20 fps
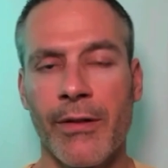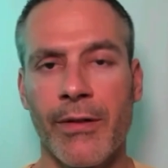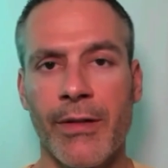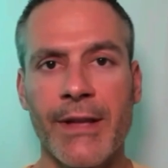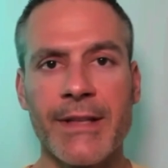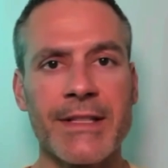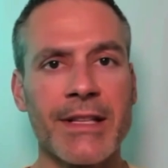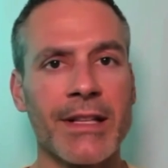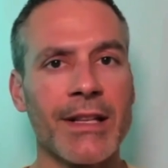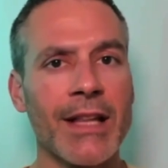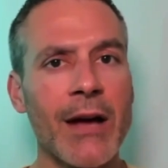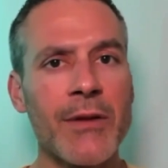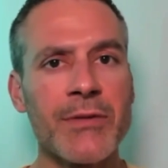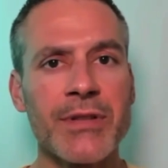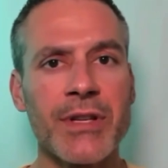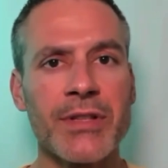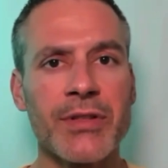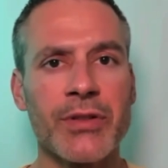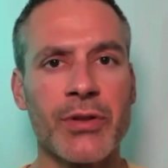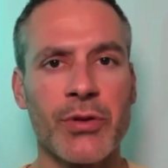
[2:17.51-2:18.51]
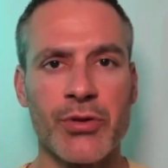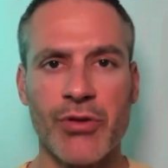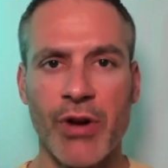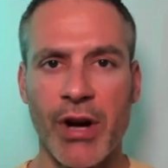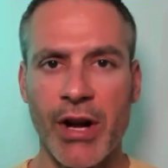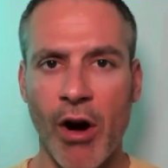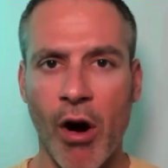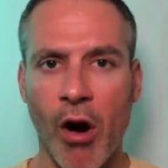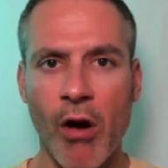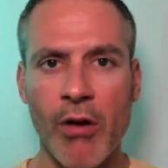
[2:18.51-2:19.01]
This allows us to
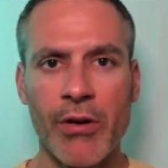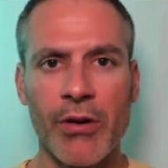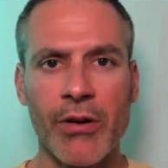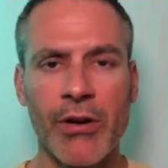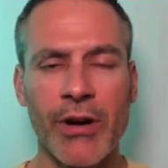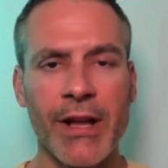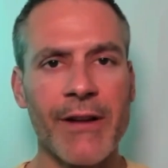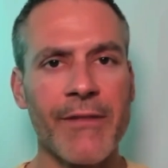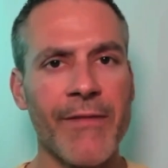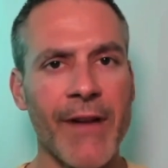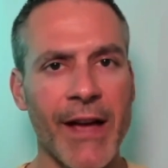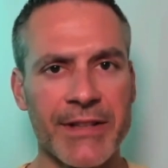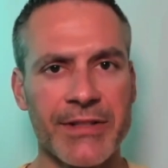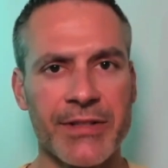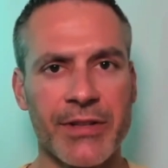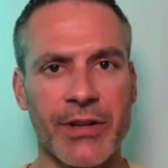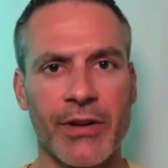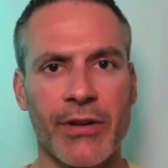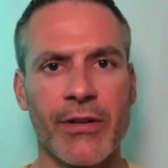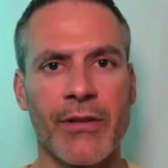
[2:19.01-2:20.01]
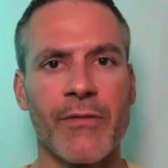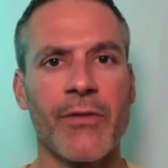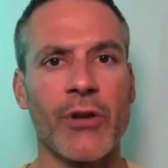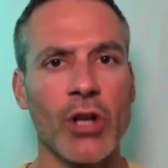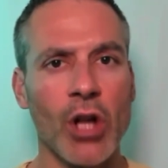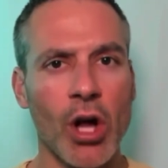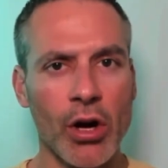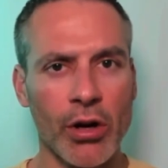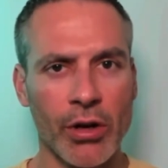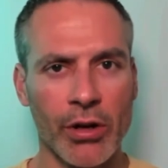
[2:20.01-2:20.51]
train harder and faster
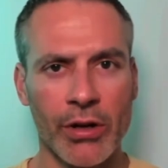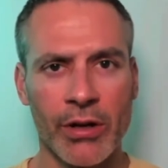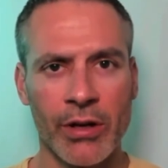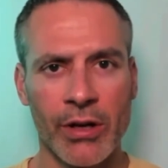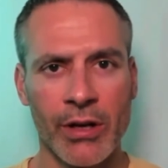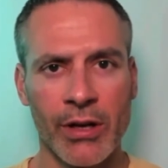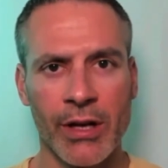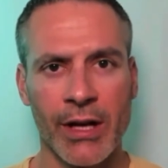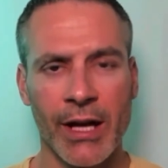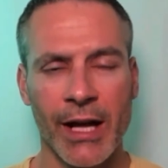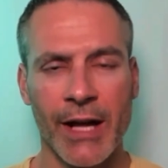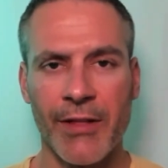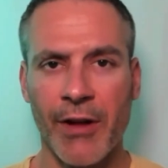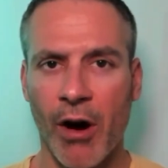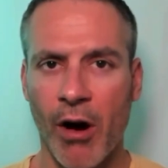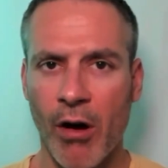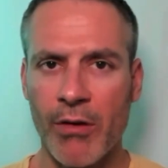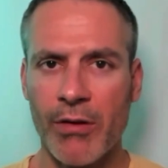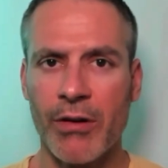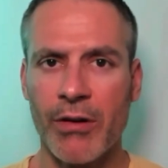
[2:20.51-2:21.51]
for longer, and the harder